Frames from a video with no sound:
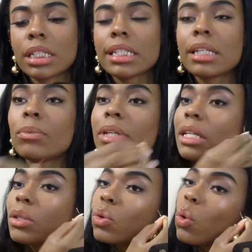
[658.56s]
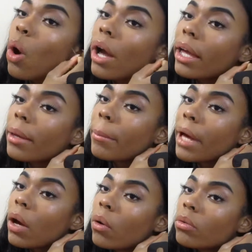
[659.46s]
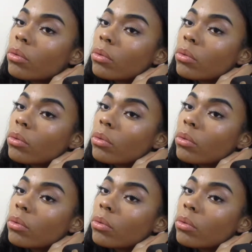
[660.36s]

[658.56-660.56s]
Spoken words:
See what they talking about.